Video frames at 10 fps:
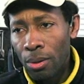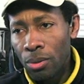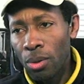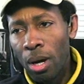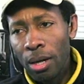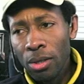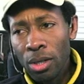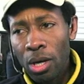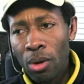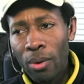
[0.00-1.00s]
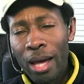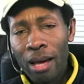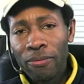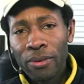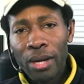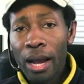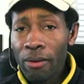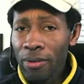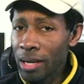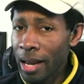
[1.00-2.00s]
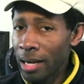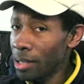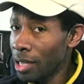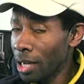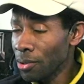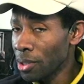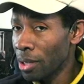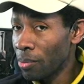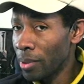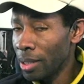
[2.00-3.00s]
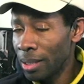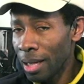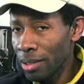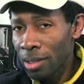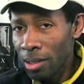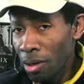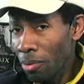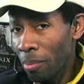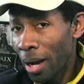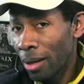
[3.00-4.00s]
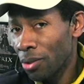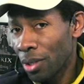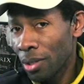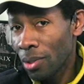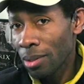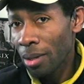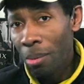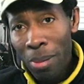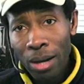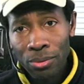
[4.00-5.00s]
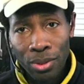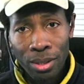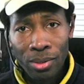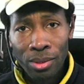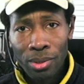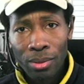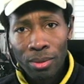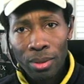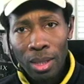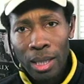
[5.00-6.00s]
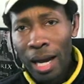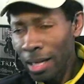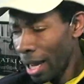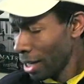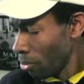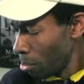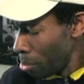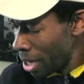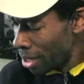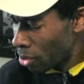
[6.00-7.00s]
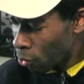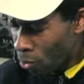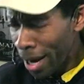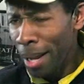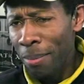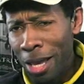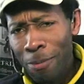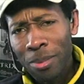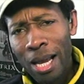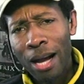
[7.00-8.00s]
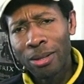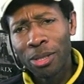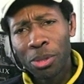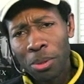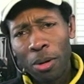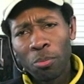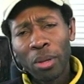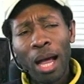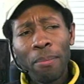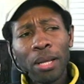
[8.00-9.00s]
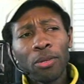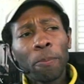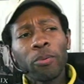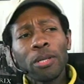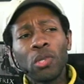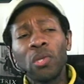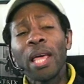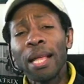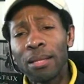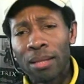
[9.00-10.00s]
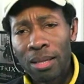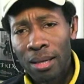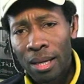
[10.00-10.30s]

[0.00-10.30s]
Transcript: to undergo effort every day to tell someone that doesn't know about Jesus about Jesus. I, I don't mean to ram him down their throat, but I mean to present